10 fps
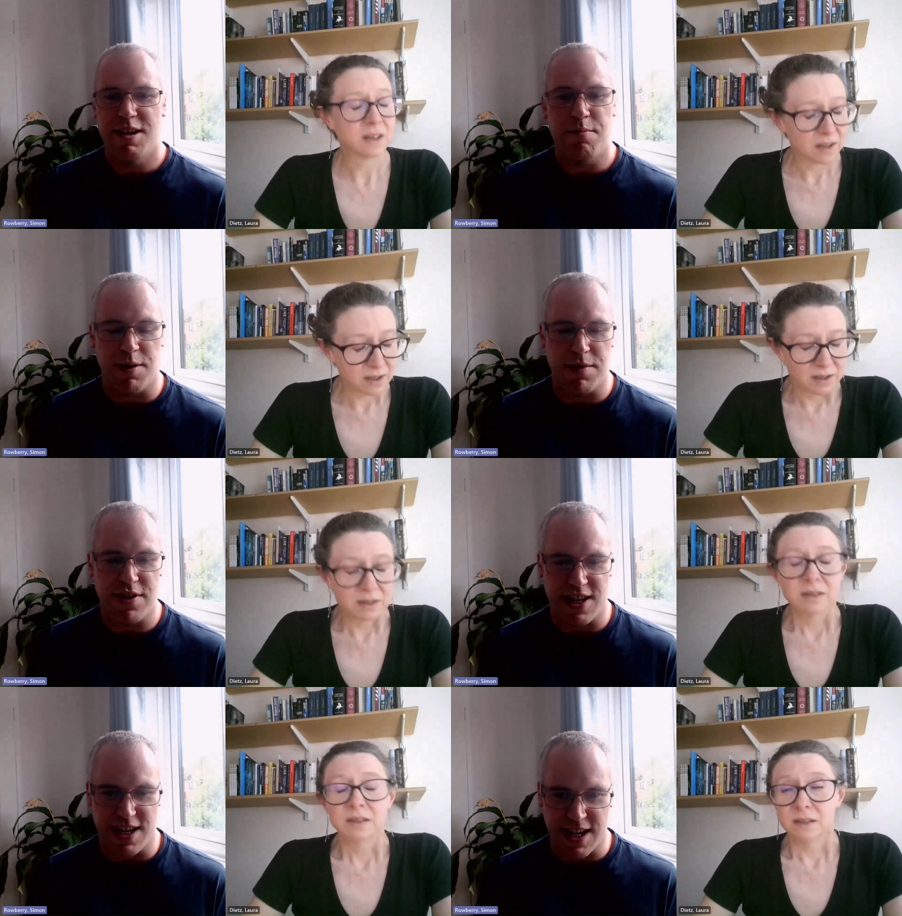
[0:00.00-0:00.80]

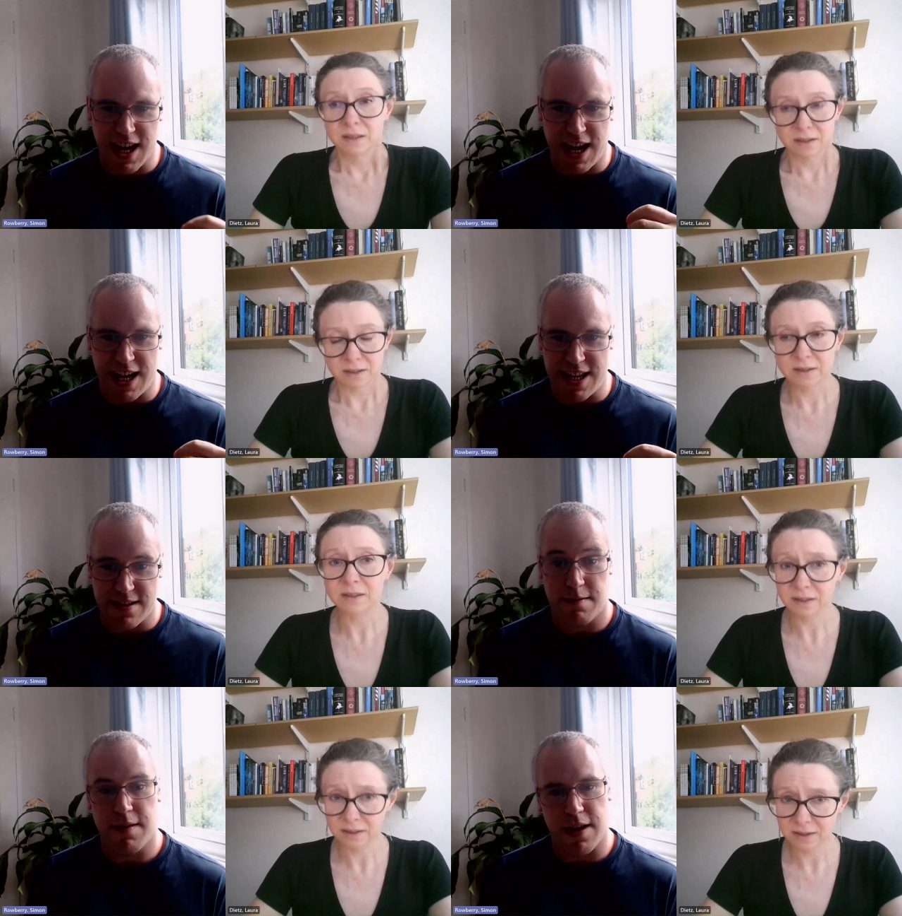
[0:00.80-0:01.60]
Speaker 1: publishing.
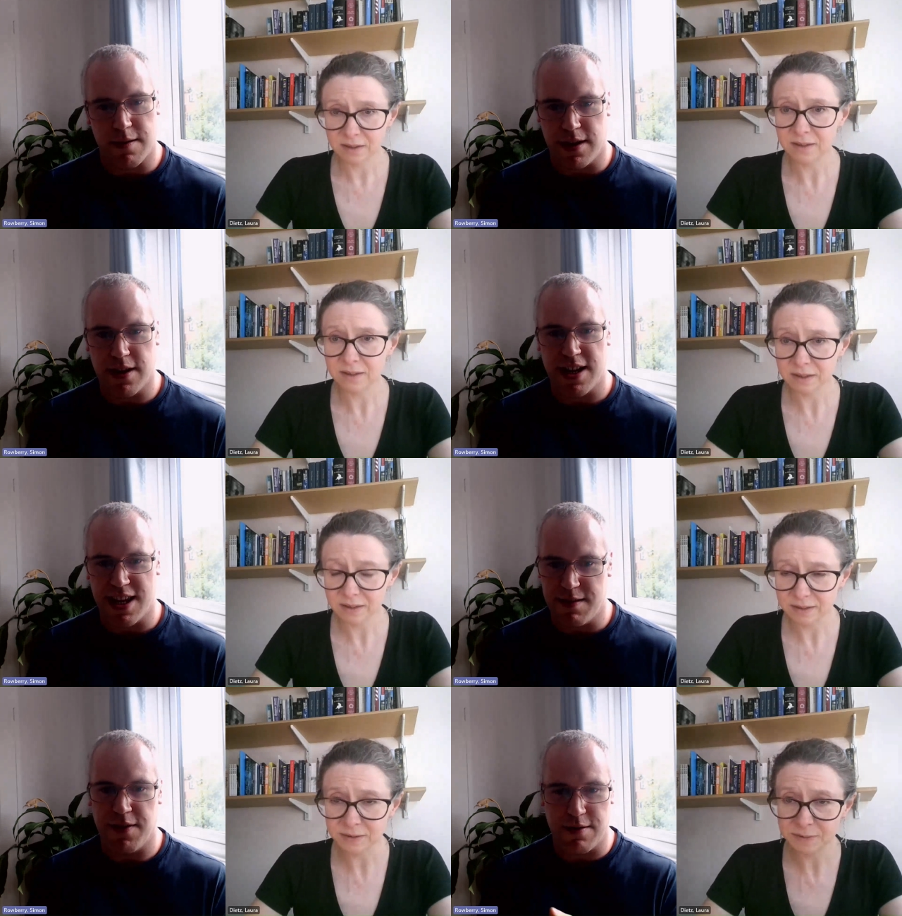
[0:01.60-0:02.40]
And
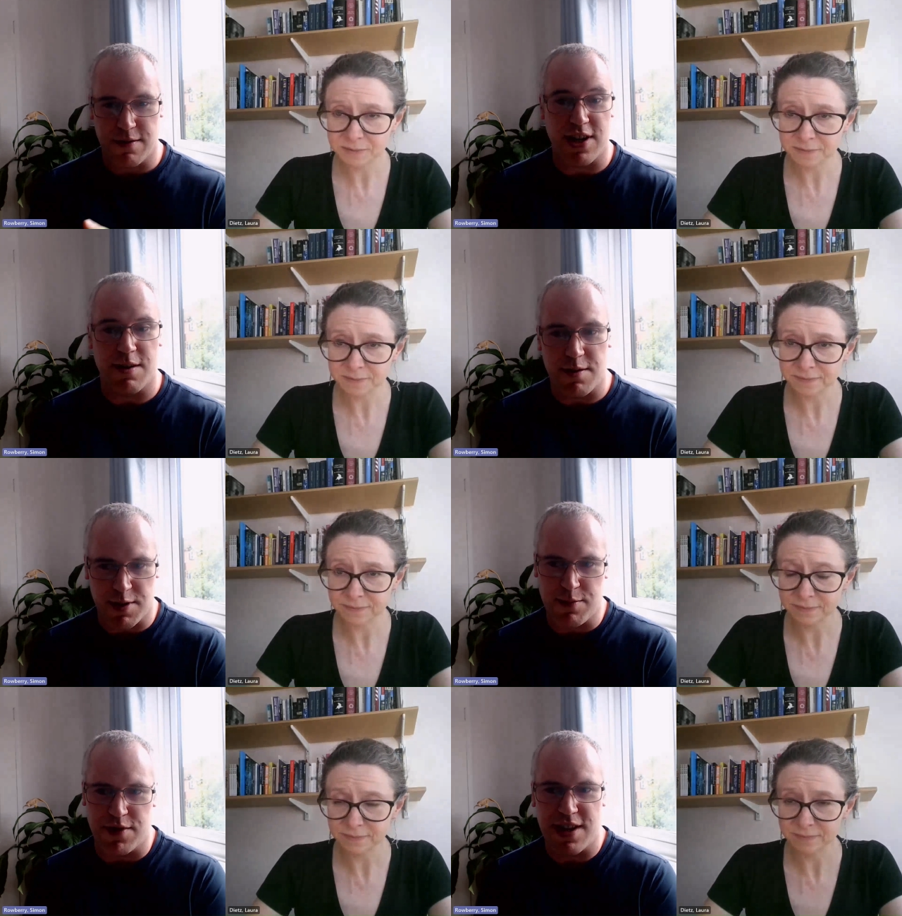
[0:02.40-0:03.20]
luckily, the final chapter
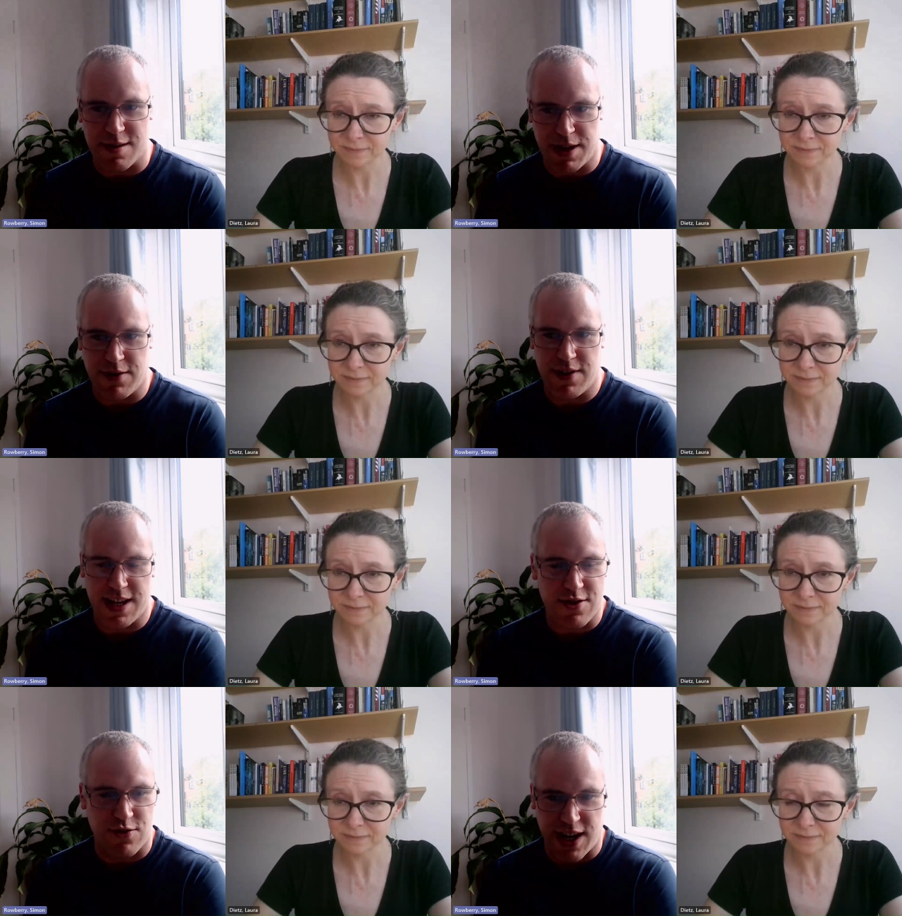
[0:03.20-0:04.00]
of my book is
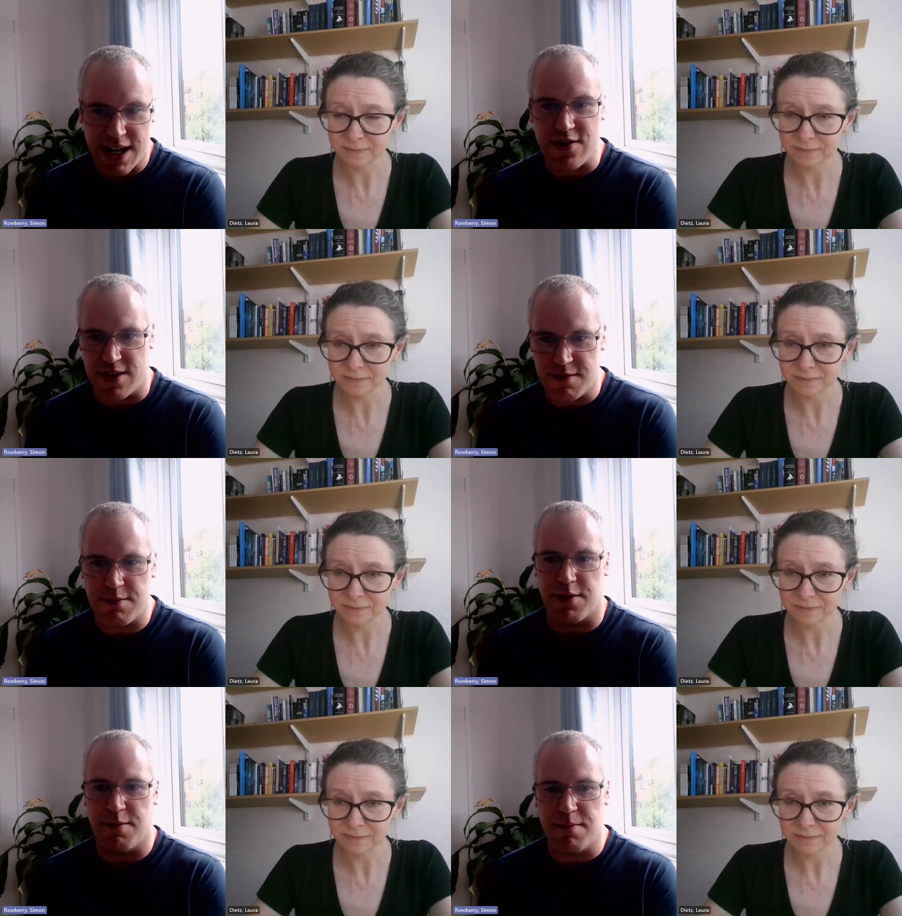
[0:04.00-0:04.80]
about extraction
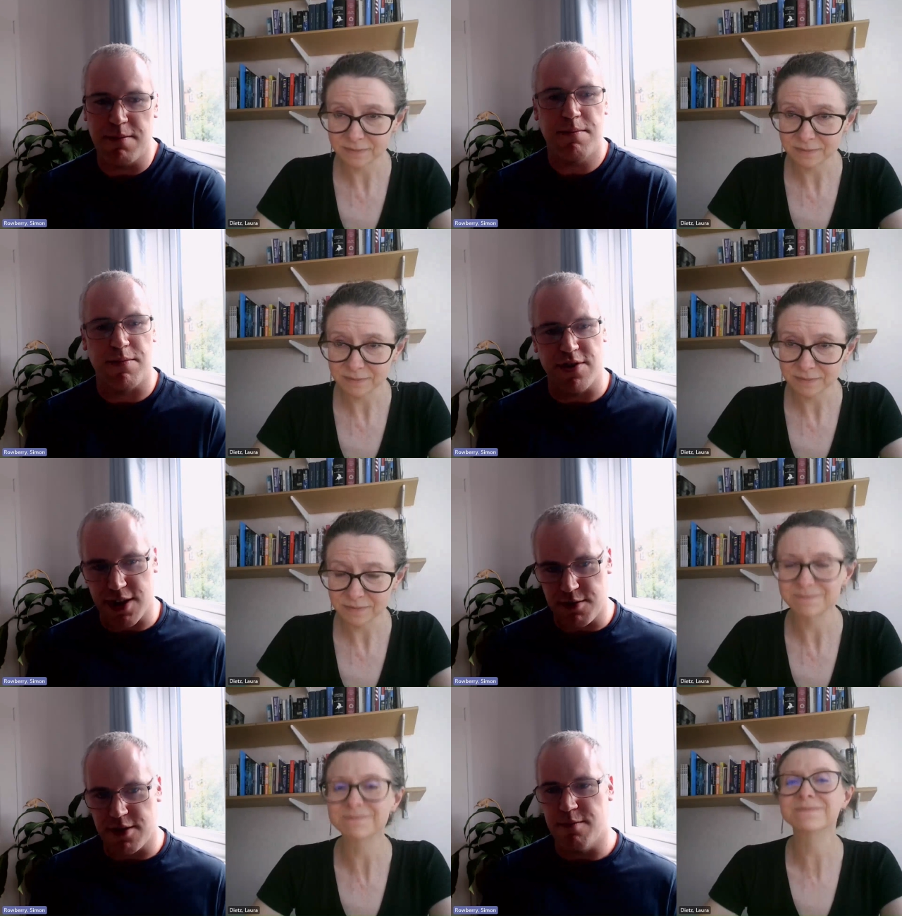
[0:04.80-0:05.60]
from
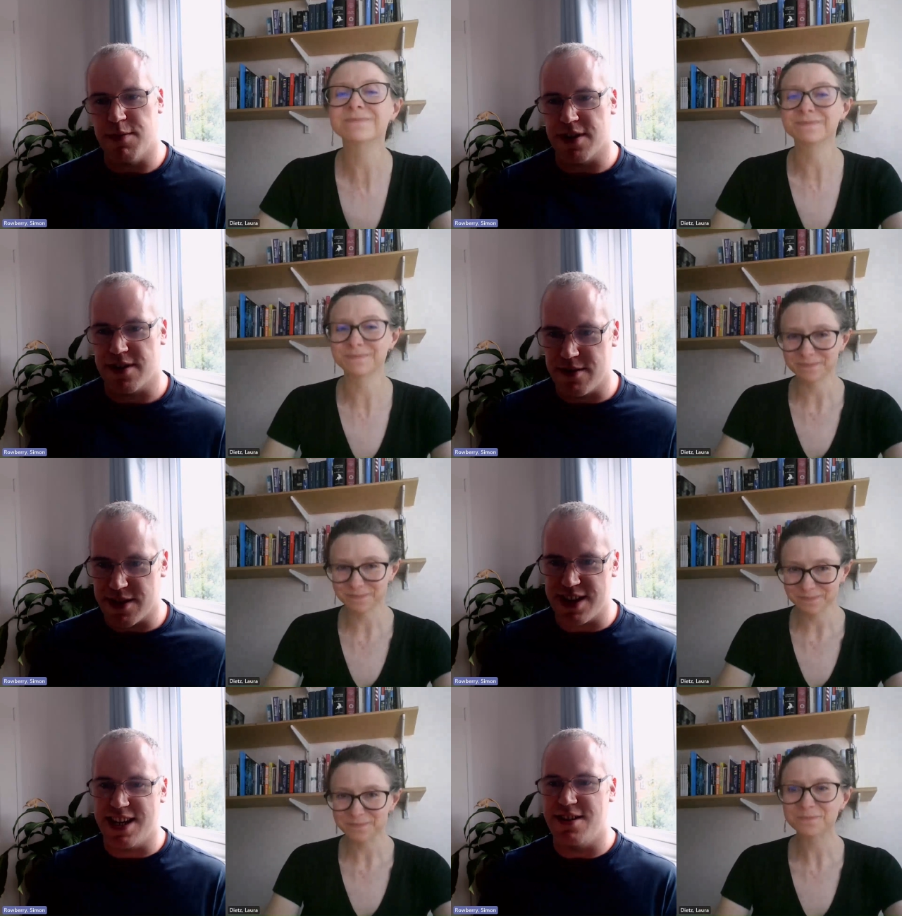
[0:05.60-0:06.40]
Project Gutenberg. So
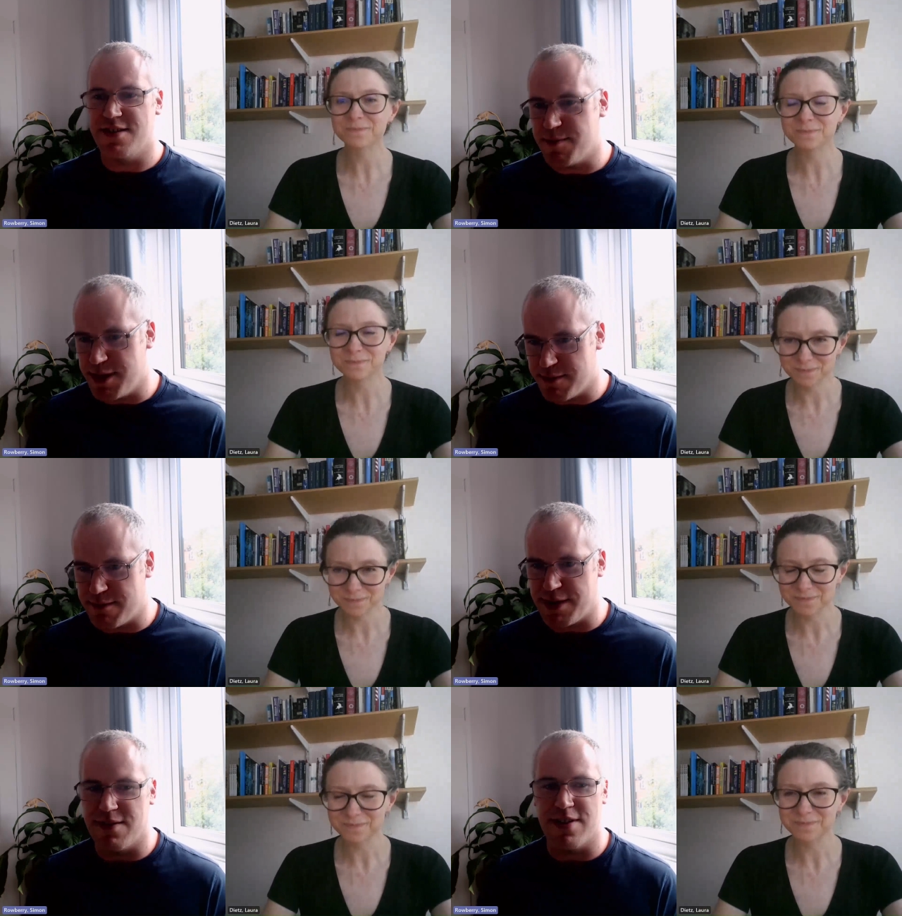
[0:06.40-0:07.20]
it continues to
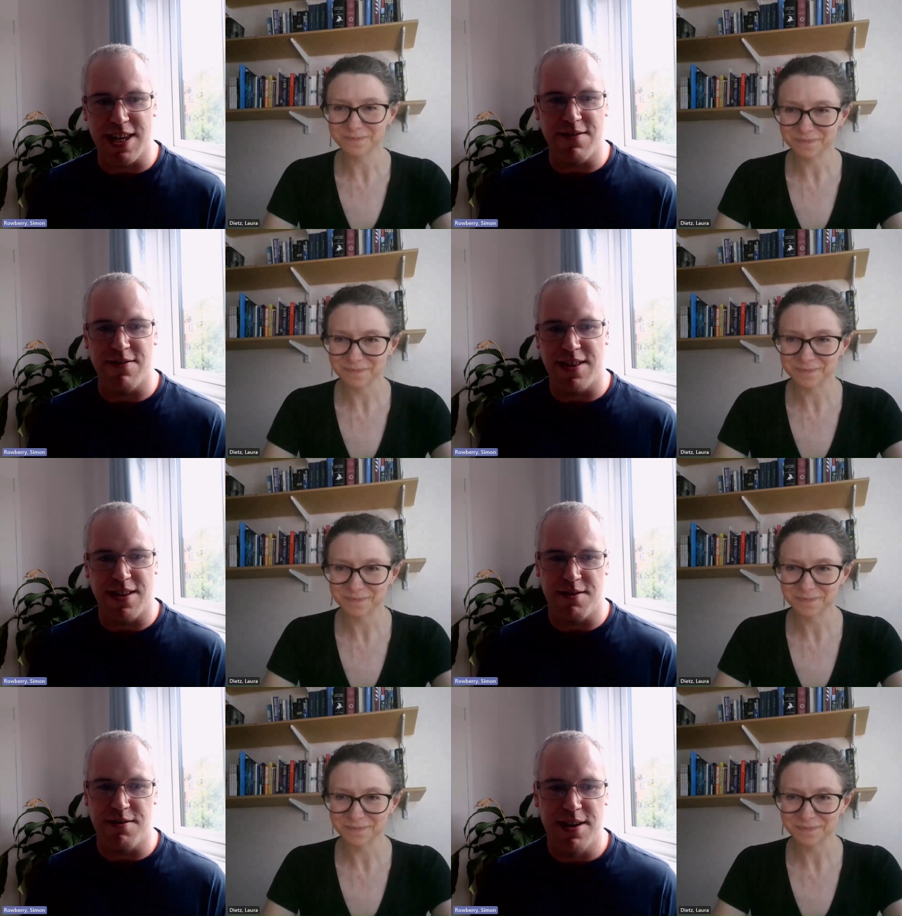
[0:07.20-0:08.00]
be relevant,
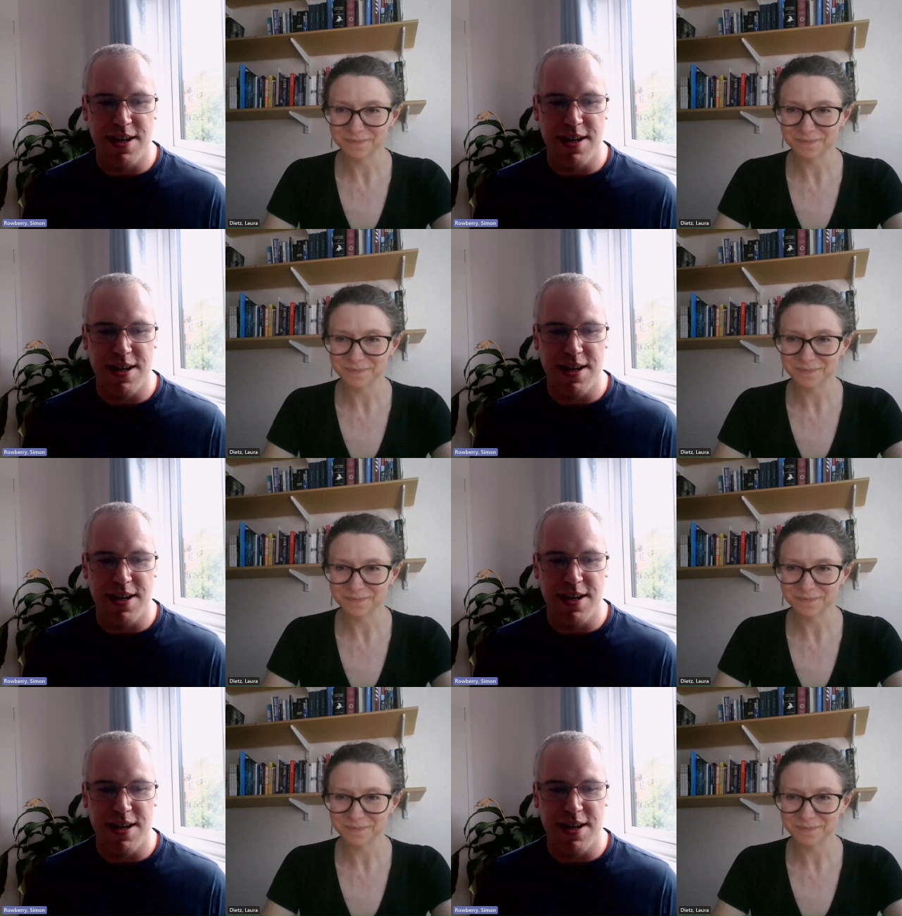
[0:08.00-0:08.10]
even though